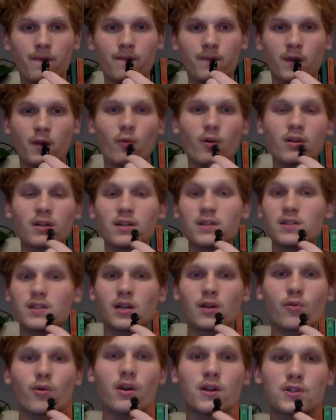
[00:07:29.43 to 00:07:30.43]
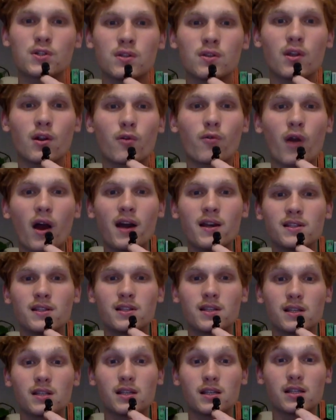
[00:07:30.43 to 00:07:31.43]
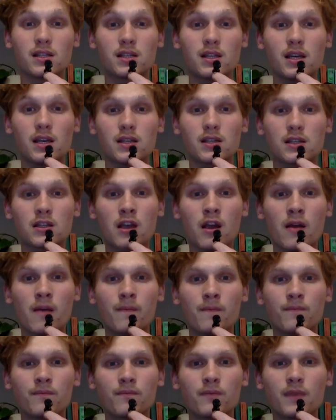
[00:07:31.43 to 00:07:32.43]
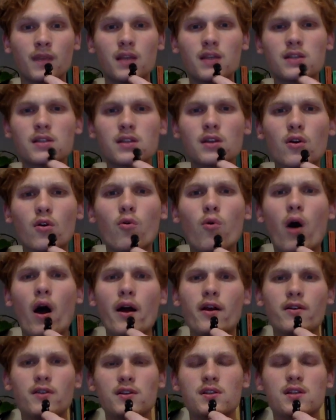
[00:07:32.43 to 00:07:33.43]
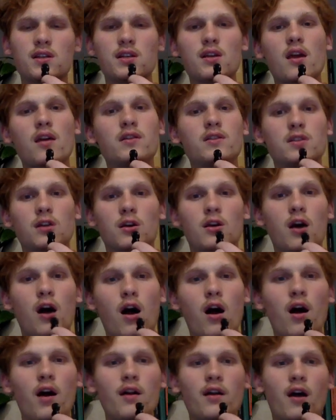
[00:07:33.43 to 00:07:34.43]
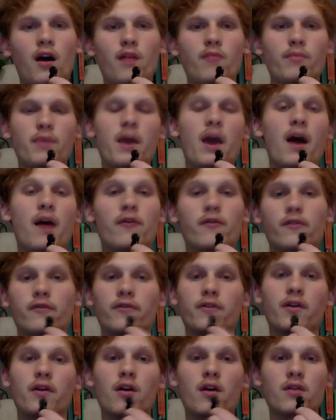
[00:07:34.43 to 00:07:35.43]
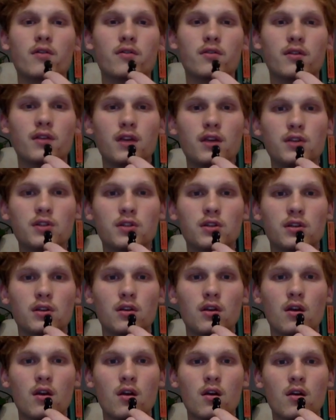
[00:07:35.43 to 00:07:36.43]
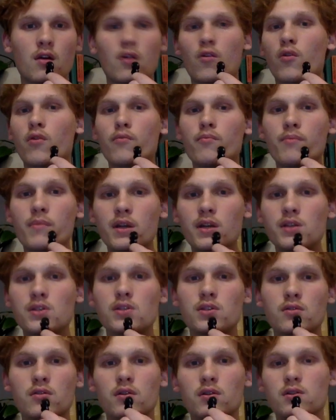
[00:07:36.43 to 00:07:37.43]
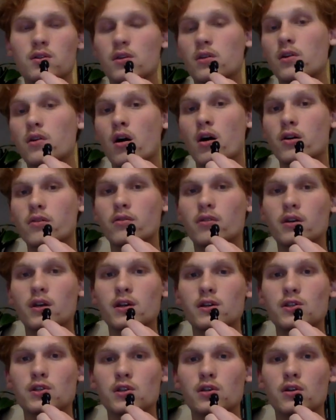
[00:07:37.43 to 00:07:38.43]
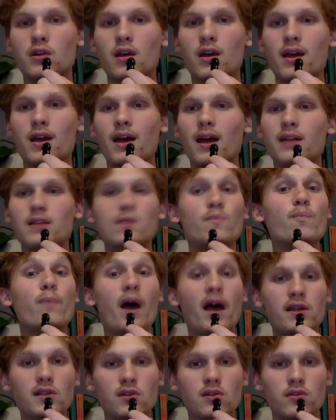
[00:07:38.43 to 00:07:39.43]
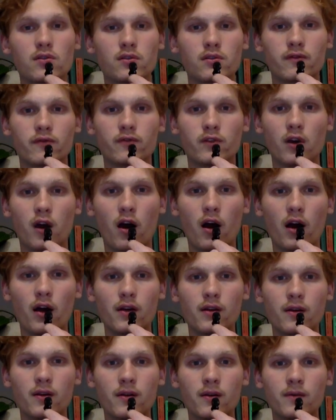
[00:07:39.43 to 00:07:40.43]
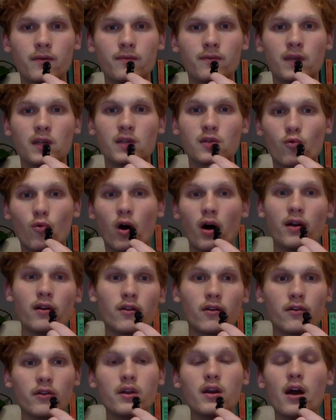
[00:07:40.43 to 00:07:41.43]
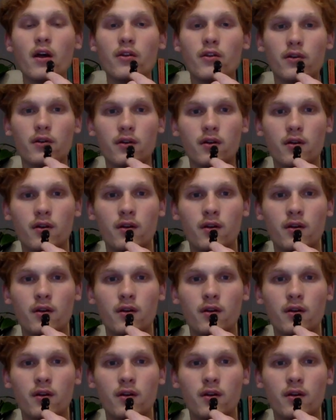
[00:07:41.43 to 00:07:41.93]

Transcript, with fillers: One consideration that arises is this Is the choir singing to God on behalf of the congregation, or ministering to the congregation as ambassadors of God? It's one or the other.